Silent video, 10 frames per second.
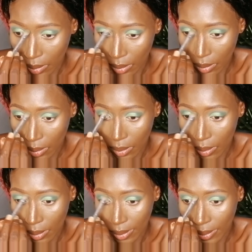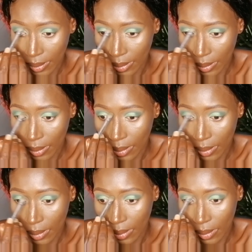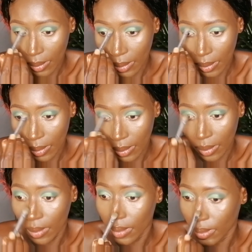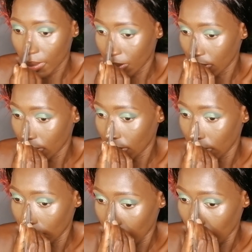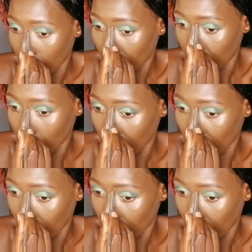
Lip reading: until it's perfect for your liking.